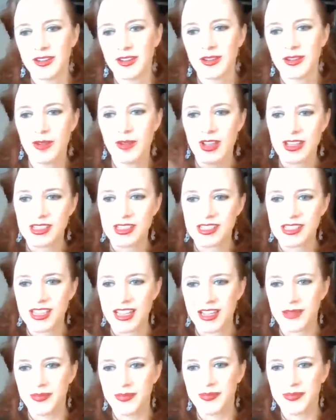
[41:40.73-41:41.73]
We could
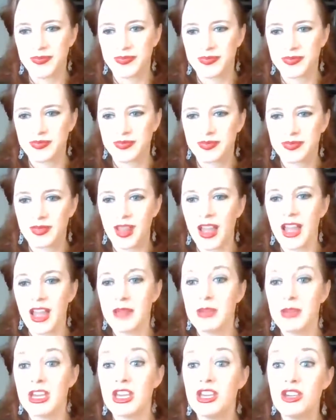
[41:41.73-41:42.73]
see. I
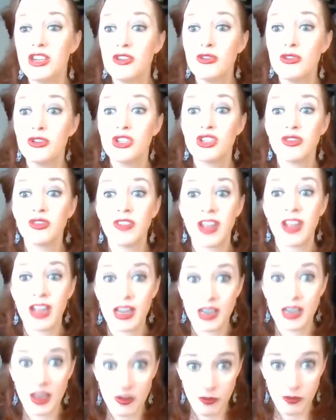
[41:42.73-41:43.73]
am a huge
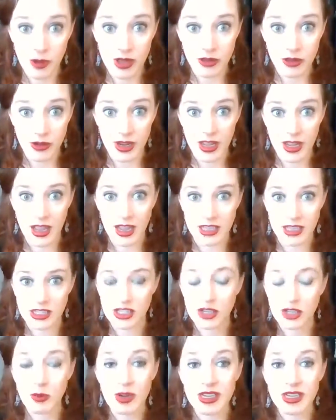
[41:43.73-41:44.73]
fan of Wuthering Heights.
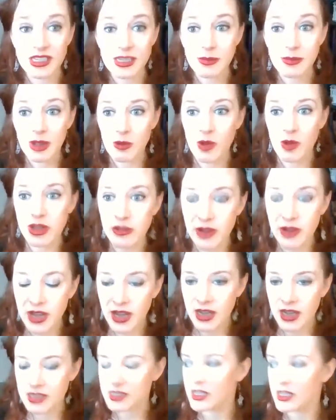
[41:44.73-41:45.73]
Do you want to see my Wuthering
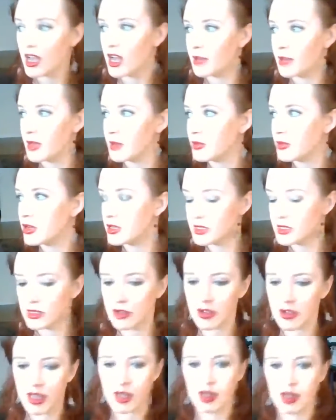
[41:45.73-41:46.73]
Heights comic books?
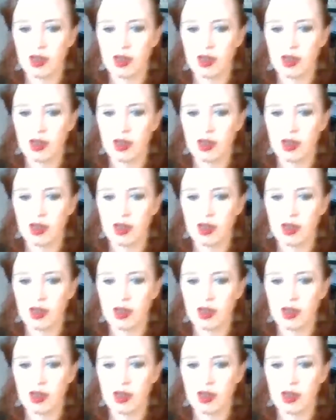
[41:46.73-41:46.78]
Okay.